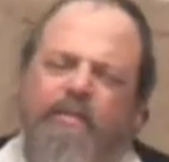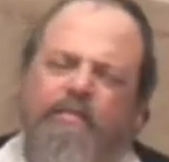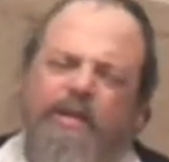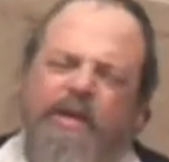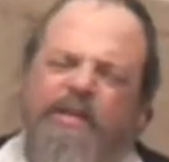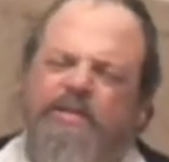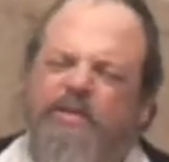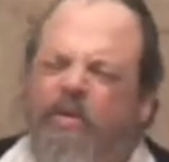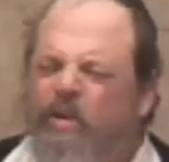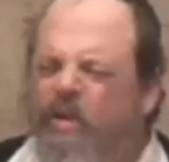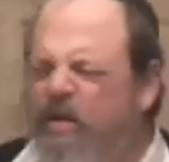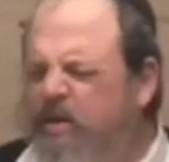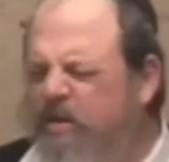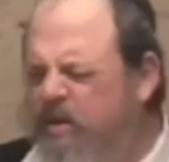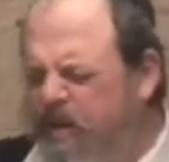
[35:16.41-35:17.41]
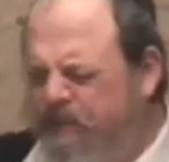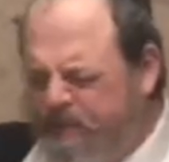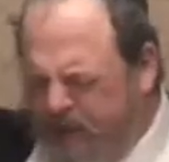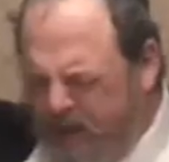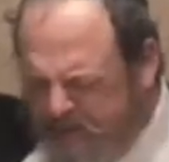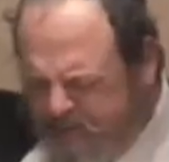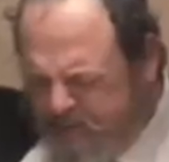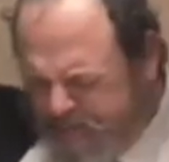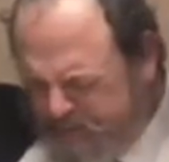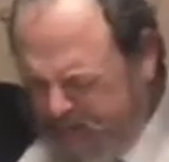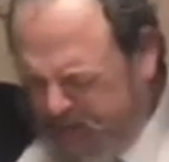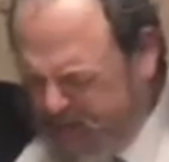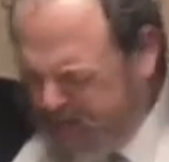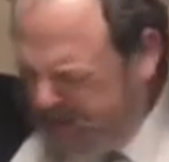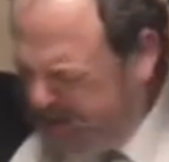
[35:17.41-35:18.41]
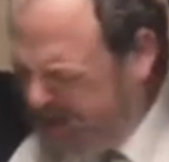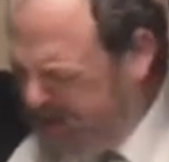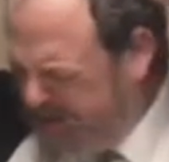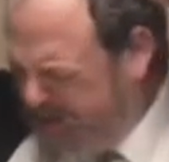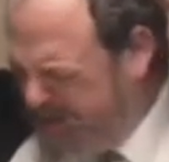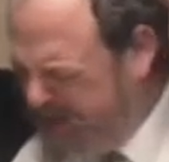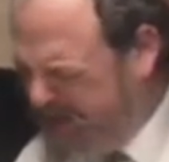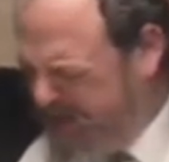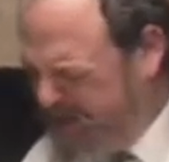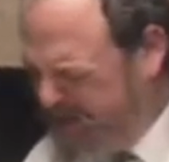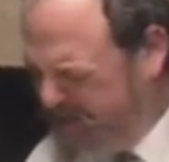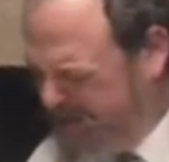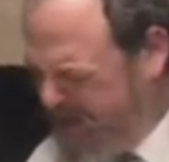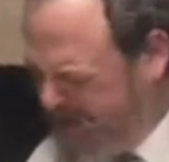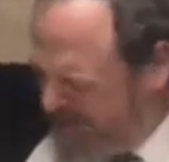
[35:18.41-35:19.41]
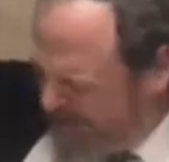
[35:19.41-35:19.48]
But it's all a possibility. I might have made a